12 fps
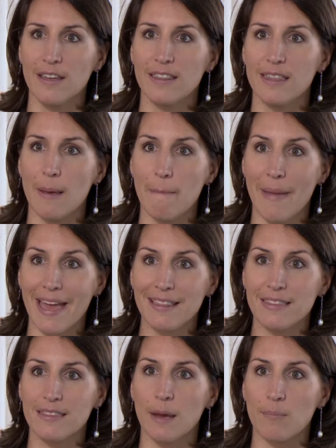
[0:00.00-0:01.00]
They met
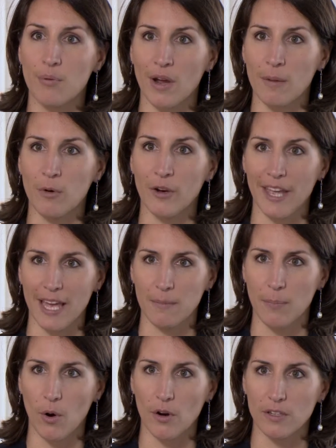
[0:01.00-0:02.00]
their primary
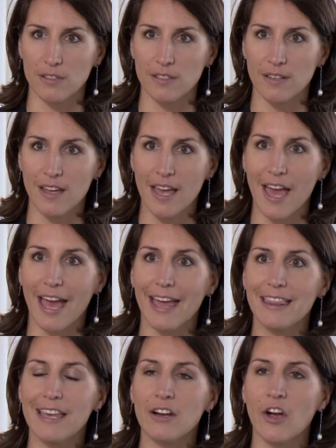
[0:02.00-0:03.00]
endpoint,
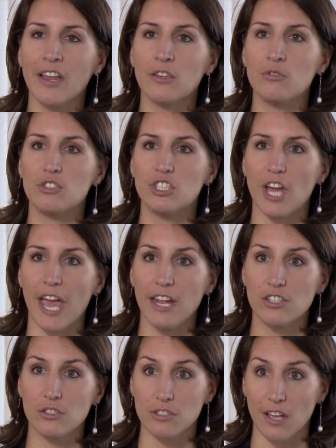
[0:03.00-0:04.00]
and they are going to
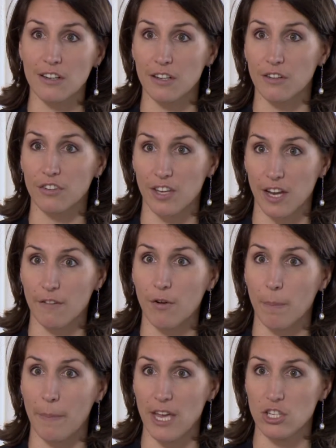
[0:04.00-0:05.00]
change the standard of care for
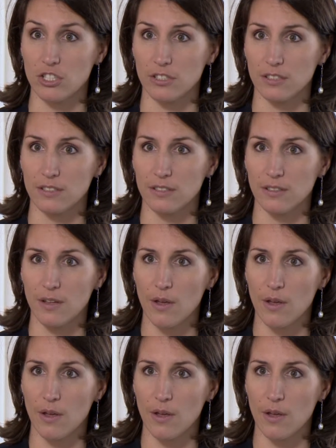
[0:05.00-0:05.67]
patients.